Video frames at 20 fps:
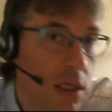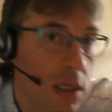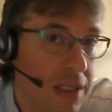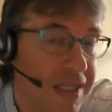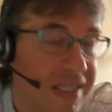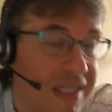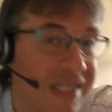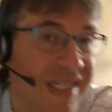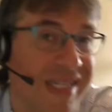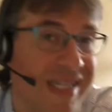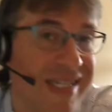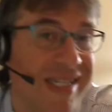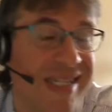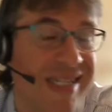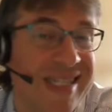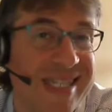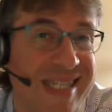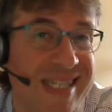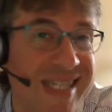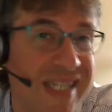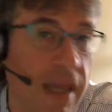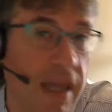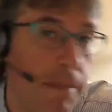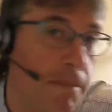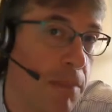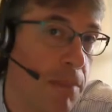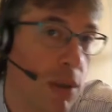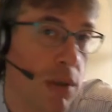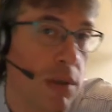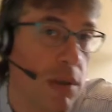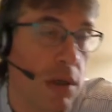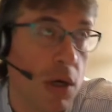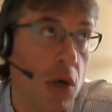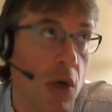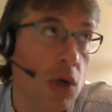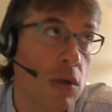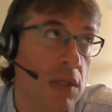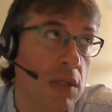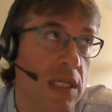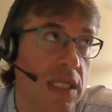since December,
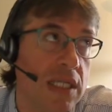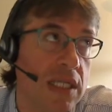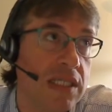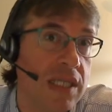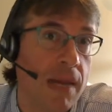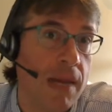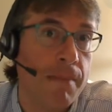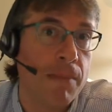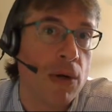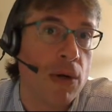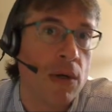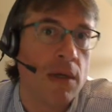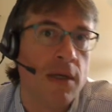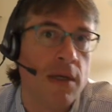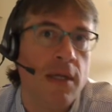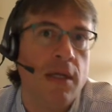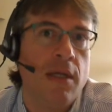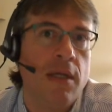early December,